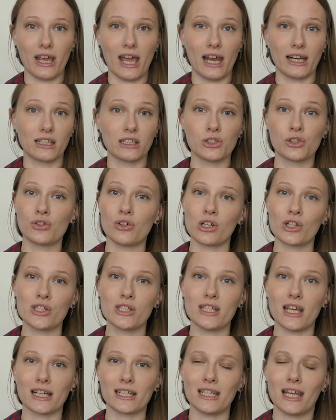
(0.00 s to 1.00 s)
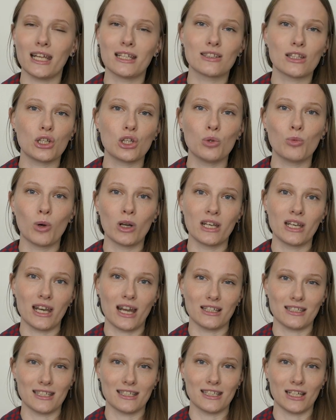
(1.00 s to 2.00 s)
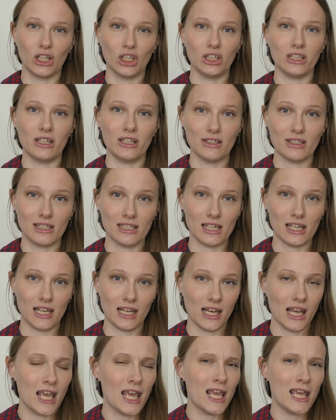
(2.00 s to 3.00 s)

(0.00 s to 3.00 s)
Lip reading: at construction techniques that you wouldn't necessarily see